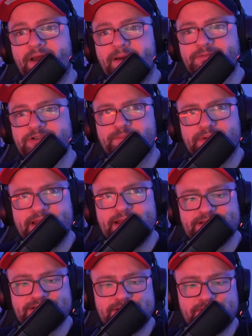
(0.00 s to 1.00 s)
So
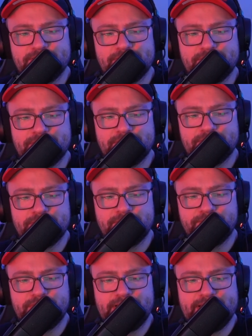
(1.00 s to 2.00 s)
please,
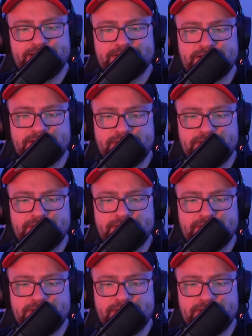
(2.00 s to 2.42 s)
please,